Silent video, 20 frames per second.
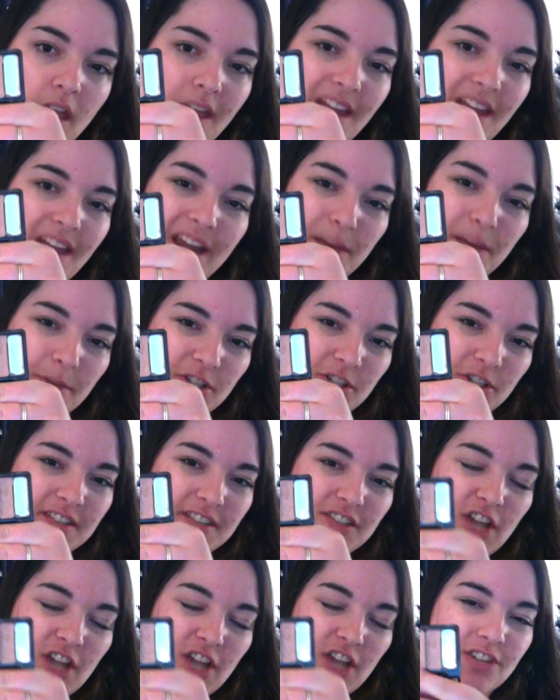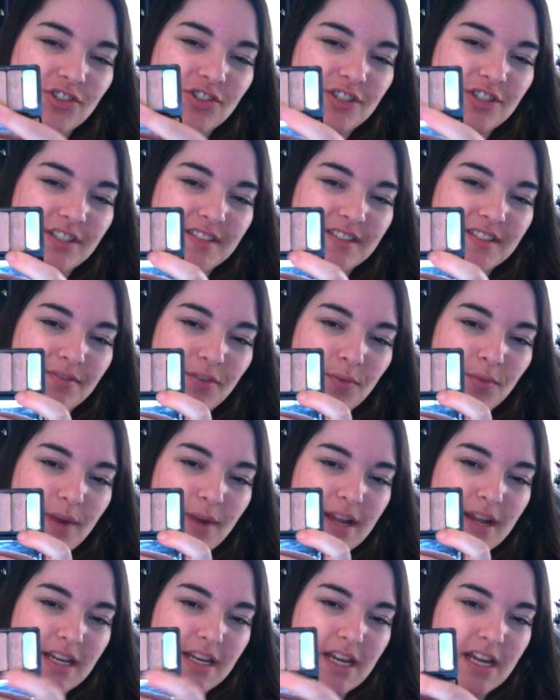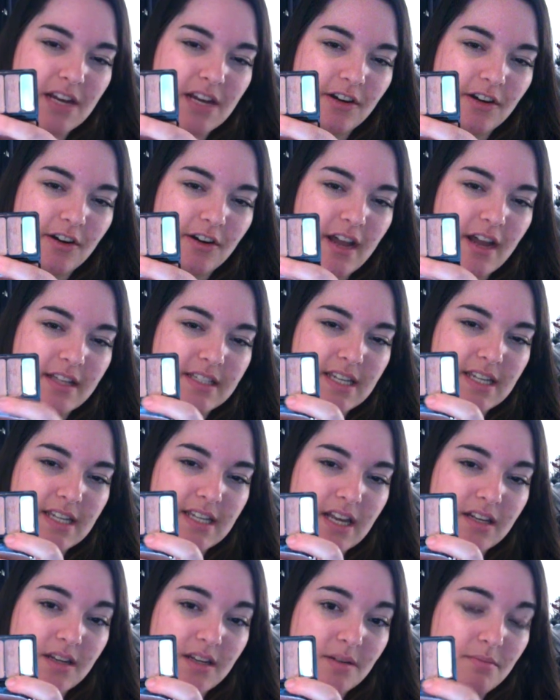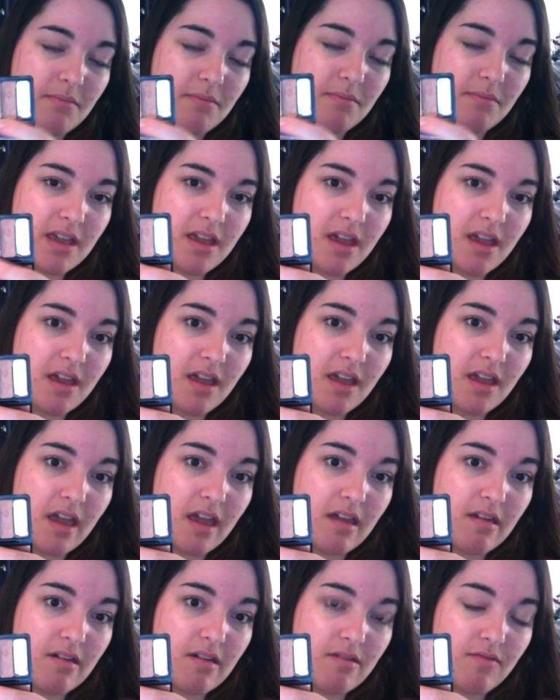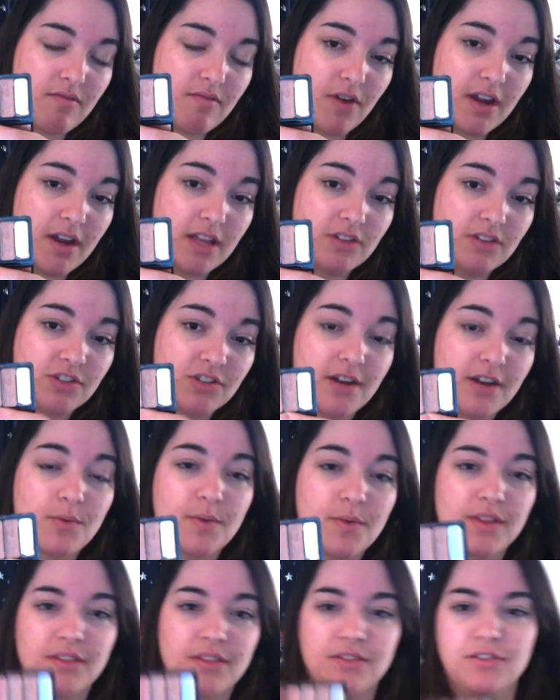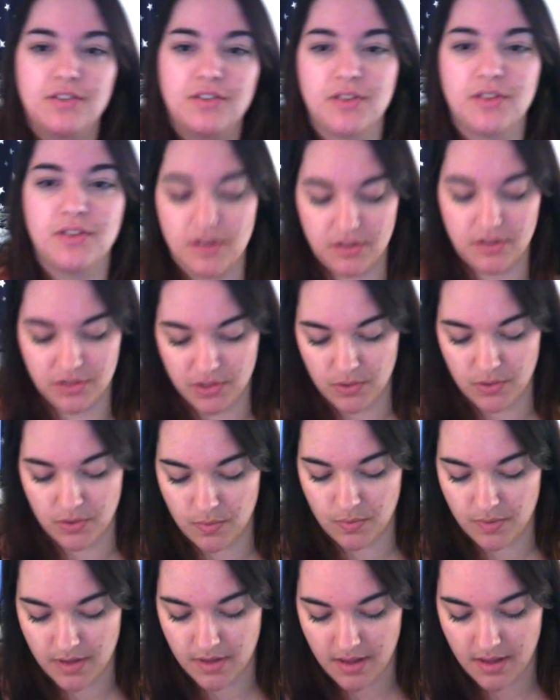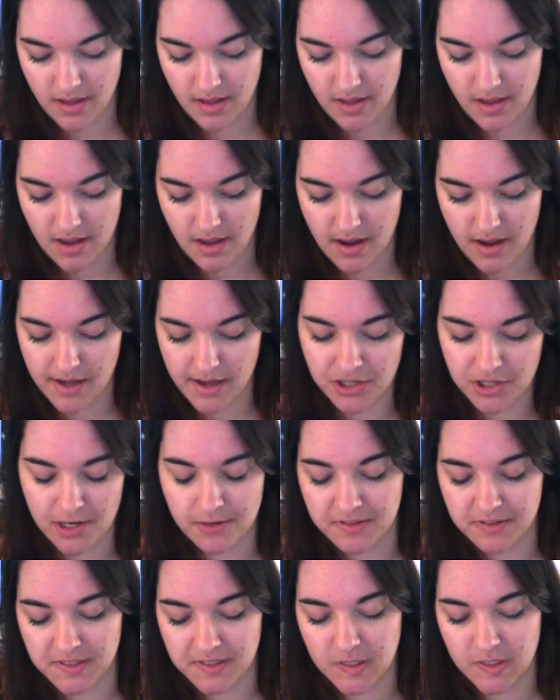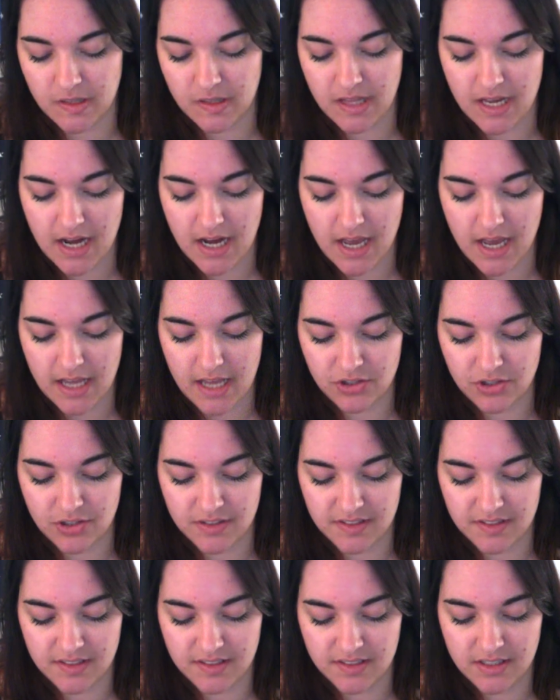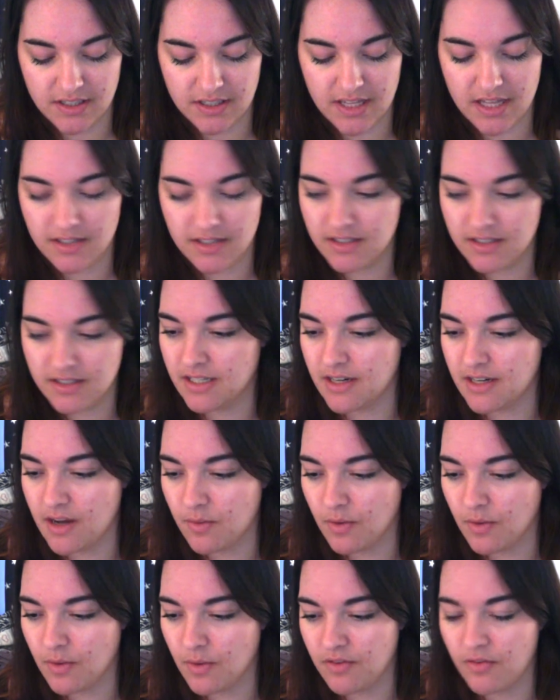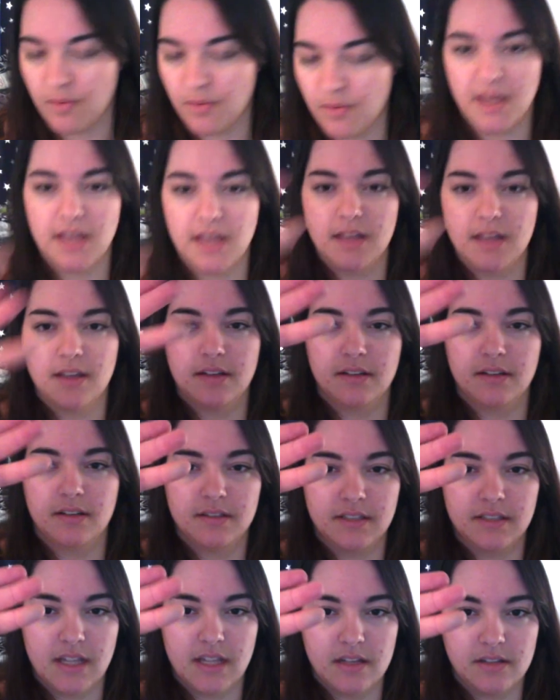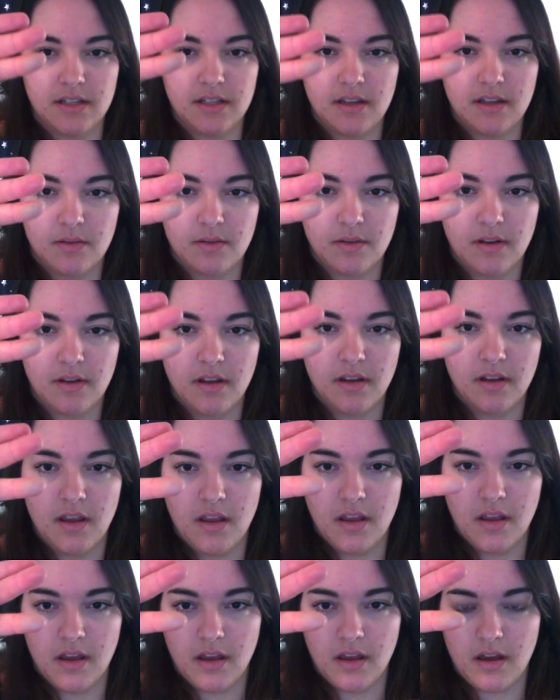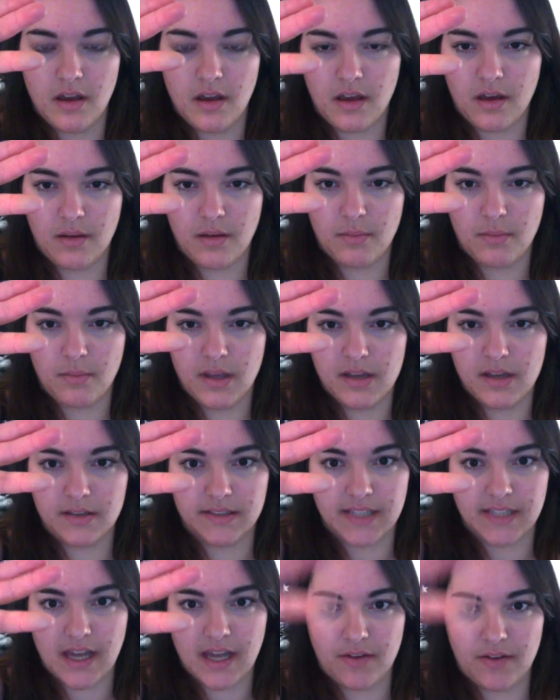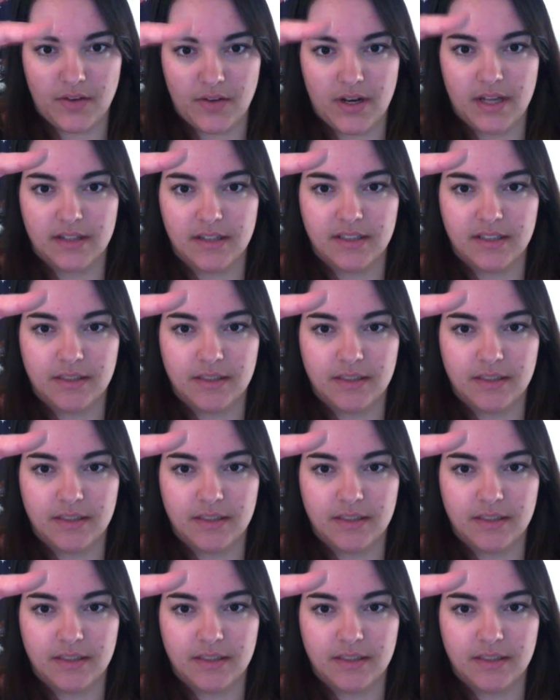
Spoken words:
not much has changed except for right in here. I did end up making a Frankenshadow with the two eyeshadows there that did not work for my skin tone. It's kind of a nice,